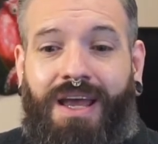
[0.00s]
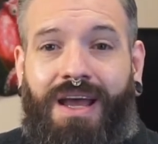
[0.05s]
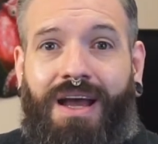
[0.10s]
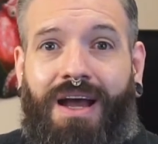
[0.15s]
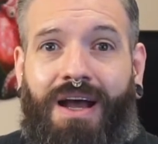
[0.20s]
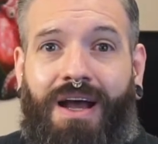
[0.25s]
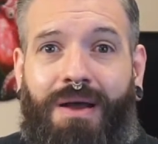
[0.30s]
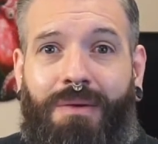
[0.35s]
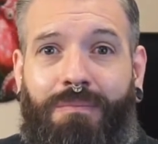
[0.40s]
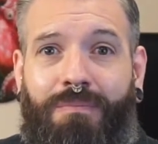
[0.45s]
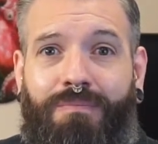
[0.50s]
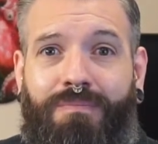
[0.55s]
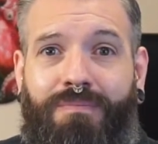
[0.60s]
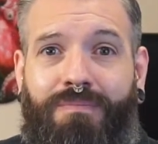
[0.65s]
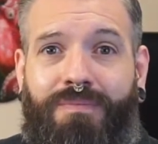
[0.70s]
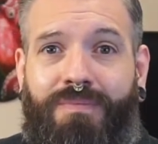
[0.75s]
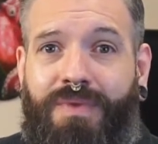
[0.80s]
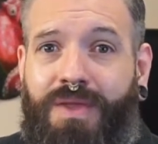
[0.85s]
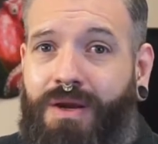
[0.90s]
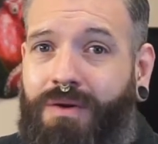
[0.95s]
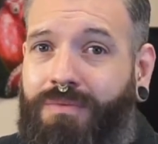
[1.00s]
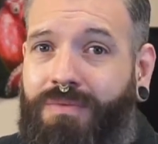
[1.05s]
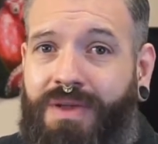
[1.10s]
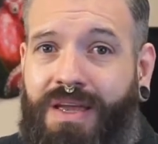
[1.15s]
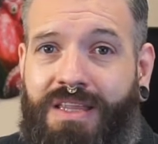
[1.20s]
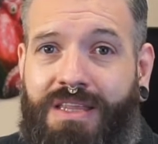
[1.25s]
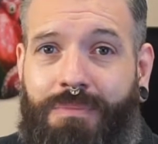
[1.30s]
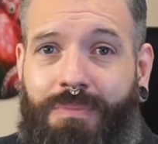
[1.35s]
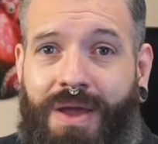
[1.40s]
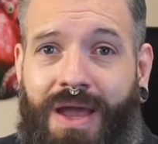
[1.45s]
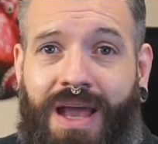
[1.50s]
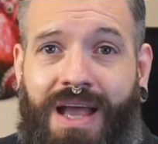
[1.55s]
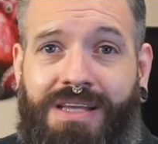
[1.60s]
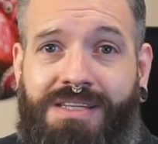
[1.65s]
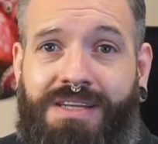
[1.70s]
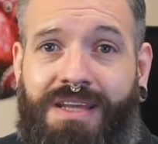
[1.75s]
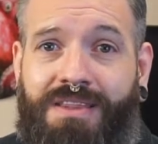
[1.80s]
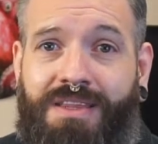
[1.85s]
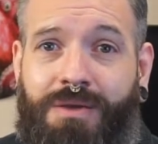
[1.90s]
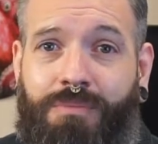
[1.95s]
In the
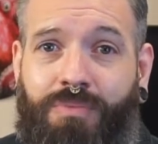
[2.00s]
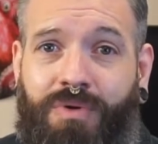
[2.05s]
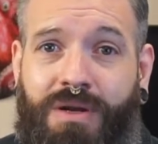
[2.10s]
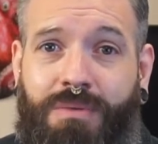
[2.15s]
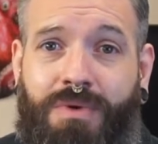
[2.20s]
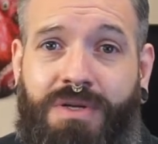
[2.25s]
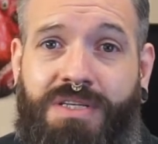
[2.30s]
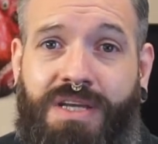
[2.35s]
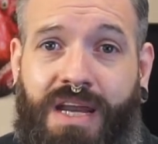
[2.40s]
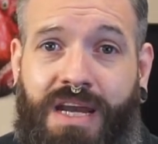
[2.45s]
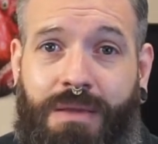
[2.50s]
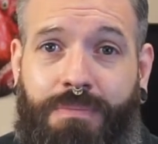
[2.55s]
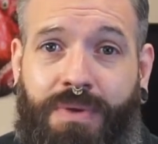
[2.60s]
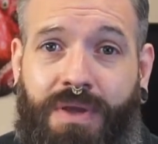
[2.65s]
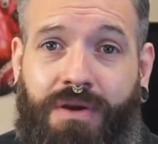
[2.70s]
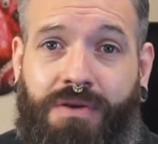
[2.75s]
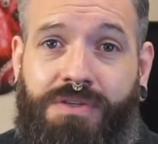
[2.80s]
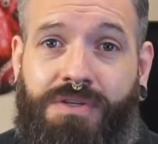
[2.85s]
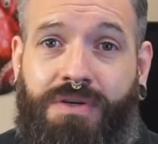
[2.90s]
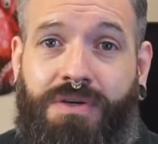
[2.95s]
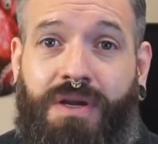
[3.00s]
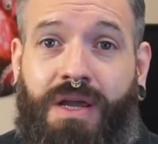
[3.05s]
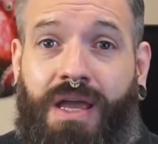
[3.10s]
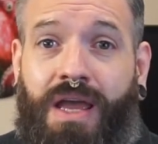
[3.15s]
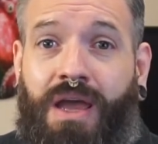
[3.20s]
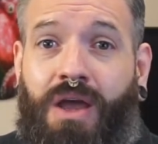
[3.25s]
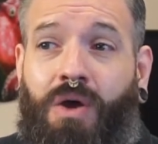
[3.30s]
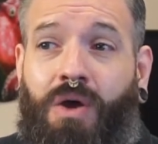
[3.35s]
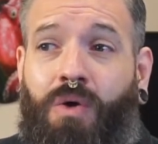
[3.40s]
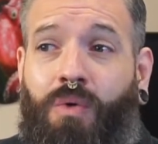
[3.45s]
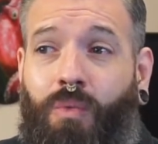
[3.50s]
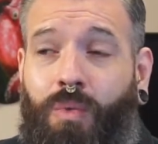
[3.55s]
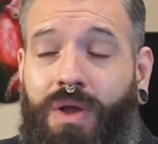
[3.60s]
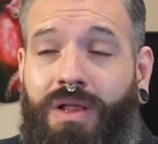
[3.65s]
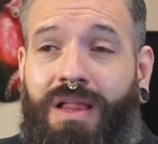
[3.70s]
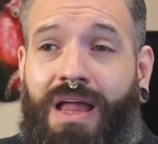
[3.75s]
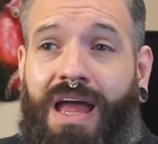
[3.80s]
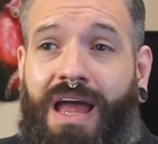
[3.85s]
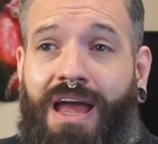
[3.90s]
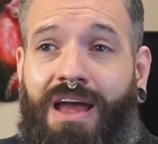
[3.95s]
past, I think pretty much any piercer
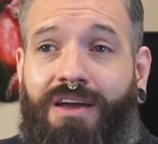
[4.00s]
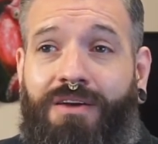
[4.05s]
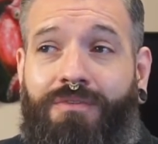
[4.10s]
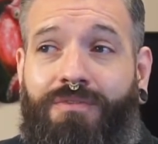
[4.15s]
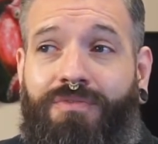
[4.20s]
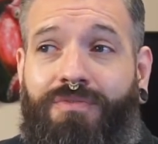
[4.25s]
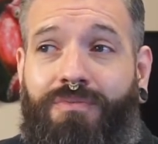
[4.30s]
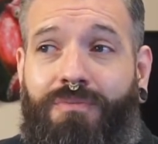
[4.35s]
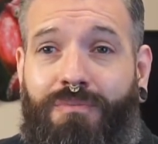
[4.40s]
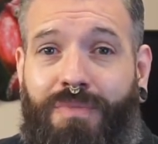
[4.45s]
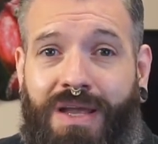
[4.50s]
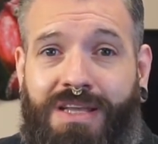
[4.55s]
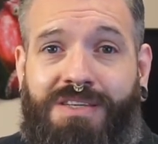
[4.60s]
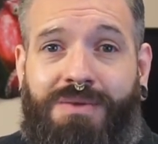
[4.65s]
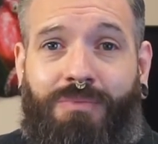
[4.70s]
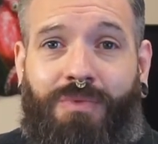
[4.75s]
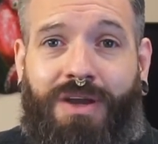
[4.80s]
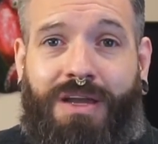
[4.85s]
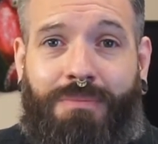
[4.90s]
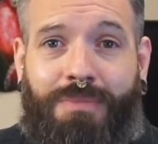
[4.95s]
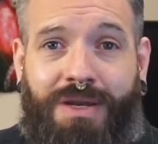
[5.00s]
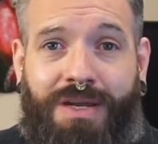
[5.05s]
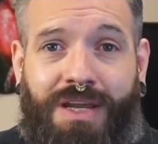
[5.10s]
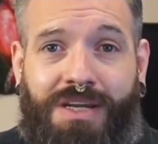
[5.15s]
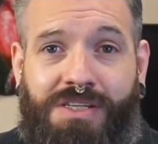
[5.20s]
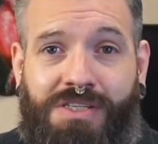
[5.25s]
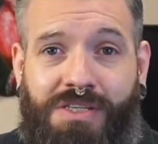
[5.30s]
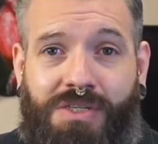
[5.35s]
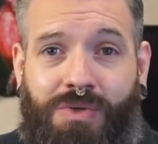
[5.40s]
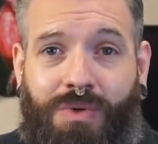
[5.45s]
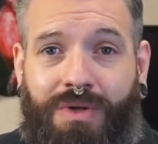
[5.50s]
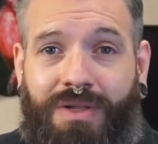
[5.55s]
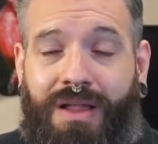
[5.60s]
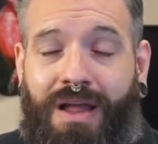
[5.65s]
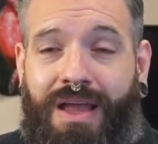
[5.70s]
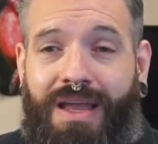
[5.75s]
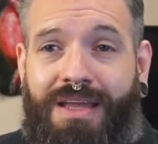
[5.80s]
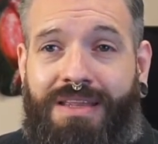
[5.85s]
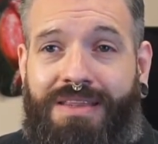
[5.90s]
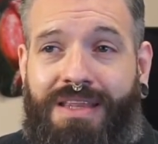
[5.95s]
will have made some recommendations to a
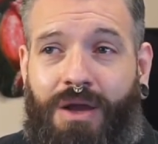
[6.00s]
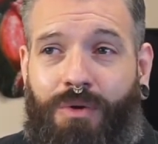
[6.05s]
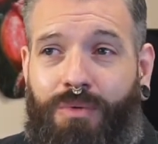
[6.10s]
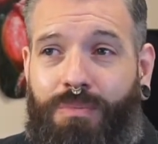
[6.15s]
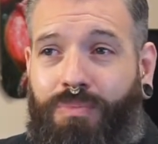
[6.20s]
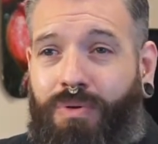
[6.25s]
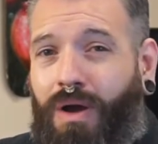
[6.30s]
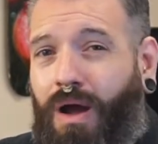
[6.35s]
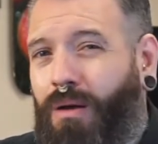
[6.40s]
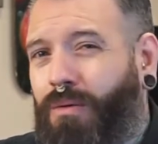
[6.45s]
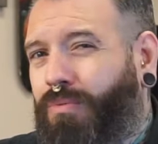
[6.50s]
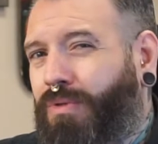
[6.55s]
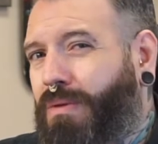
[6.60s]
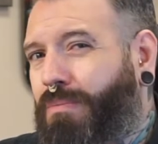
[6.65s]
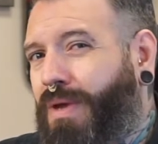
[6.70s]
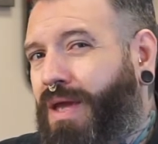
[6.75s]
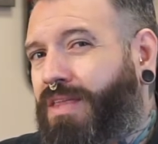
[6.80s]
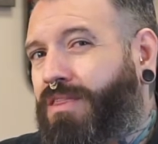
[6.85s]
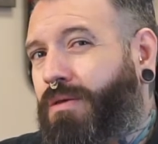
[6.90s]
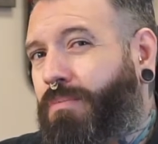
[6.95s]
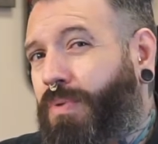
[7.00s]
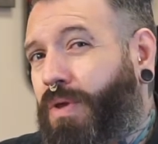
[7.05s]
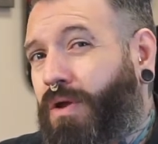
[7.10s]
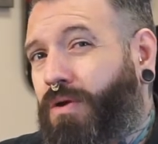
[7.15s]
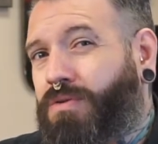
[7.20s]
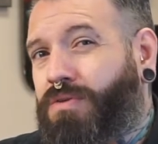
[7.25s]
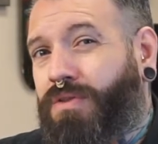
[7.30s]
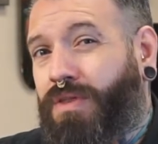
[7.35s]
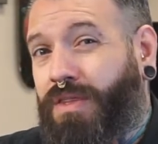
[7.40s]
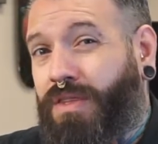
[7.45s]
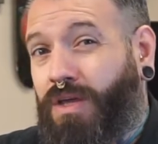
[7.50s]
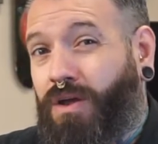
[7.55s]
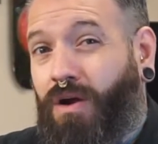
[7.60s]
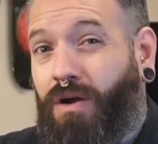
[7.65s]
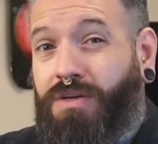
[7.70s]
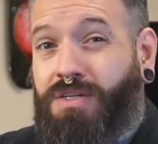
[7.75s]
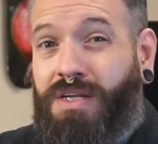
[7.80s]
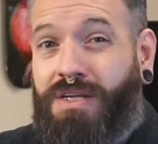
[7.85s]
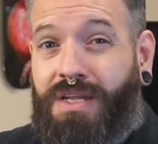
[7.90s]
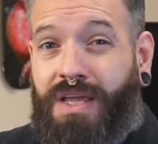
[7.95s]
client that would probably make the piercer that they
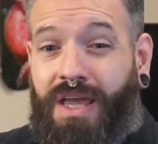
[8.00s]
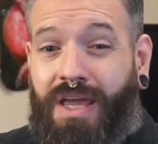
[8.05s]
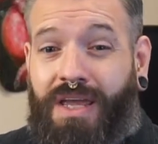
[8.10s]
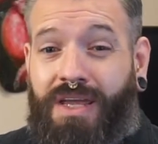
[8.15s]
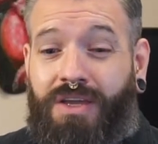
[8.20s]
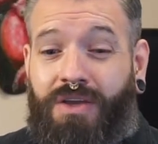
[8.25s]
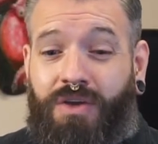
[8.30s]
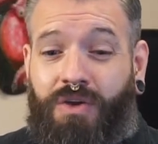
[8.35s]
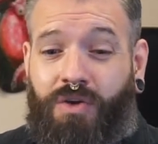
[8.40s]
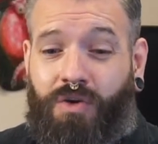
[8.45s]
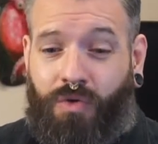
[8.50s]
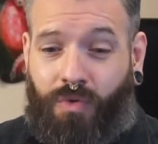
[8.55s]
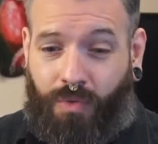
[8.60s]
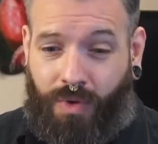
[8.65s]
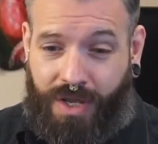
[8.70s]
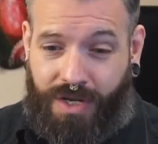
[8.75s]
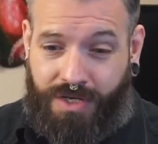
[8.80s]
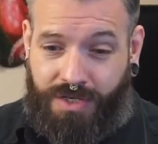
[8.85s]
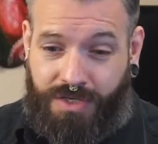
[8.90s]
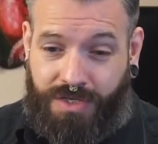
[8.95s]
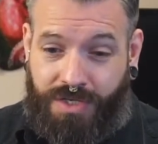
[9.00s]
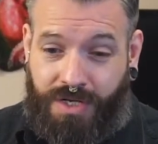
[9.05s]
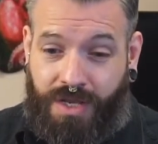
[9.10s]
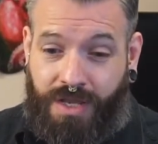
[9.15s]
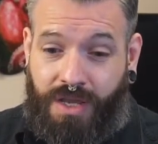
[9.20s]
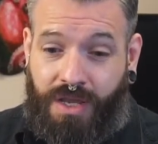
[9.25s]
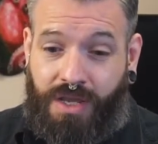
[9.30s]
are today cringe.